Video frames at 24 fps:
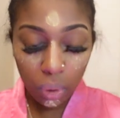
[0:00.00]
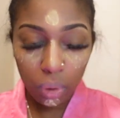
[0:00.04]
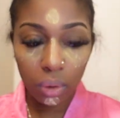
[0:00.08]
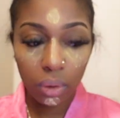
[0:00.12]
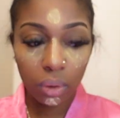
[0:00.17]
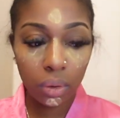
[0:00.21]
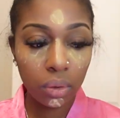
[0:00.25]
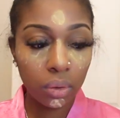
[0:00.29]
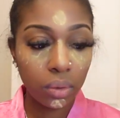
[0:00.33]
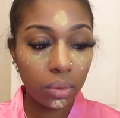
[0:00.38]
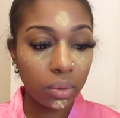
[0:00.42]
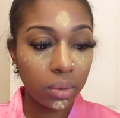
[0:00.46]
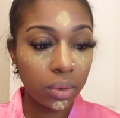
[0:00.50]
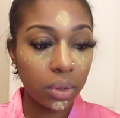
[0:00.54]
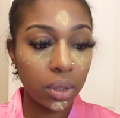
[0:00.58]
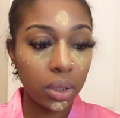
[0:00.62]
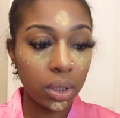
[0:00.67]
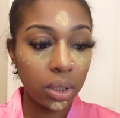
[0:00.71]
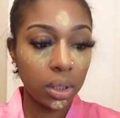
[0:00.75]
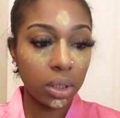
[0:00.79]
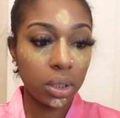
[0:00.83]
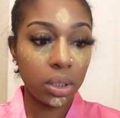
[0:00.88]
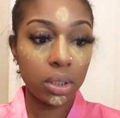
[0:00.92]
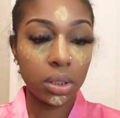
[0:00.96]
Oh,
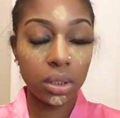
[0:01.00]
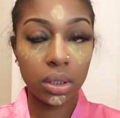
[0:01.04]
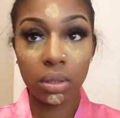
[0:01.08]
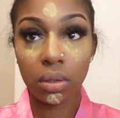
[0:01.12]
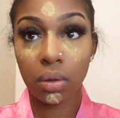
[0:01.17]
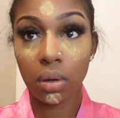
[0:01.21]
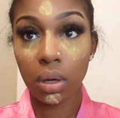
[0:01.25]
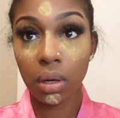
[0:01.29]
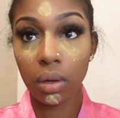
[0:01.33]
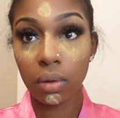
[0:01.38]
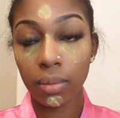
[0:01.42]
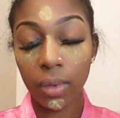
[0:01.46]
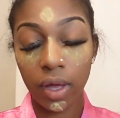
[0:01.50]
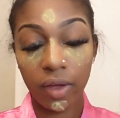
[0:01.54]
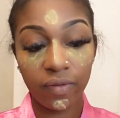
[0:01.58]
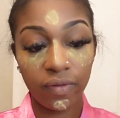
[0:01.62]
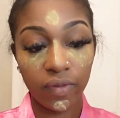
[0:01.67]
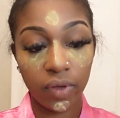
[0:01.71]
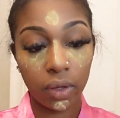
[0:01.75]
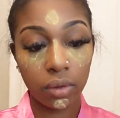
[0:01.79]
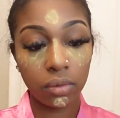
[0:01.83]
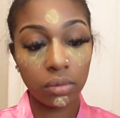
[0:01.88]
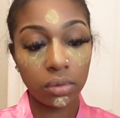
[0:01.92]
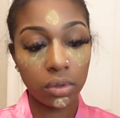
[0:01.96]
this is all on my
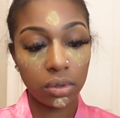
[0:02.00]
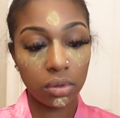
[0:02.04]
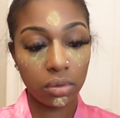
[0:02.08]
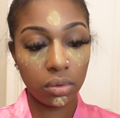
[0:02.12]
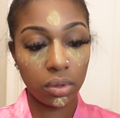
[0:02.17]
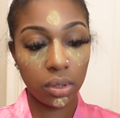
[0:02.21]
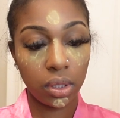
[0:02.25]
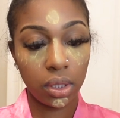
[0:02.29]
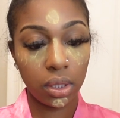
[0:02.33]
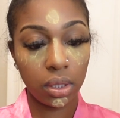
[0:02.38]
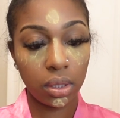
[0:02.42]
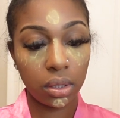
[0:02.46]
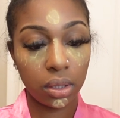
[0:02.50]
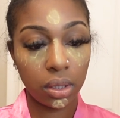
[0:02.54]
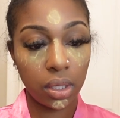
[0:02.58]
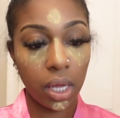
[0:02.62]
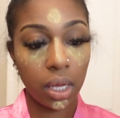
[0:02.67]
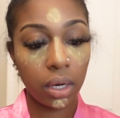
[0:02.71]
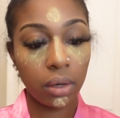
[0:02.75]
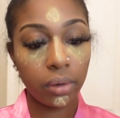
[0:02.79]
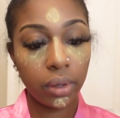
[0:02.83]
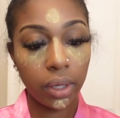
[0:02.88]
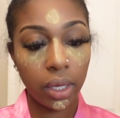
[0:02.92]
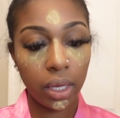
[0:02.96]
phone screen.
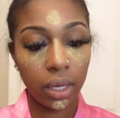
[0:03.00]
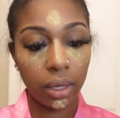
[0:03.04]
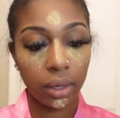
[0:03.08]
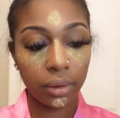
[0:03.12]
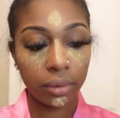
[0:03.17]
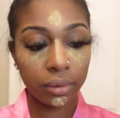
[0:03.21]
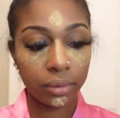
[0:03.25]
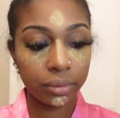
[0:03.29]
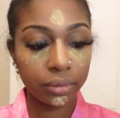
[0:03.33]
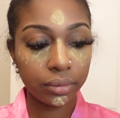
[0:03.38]
Not okay.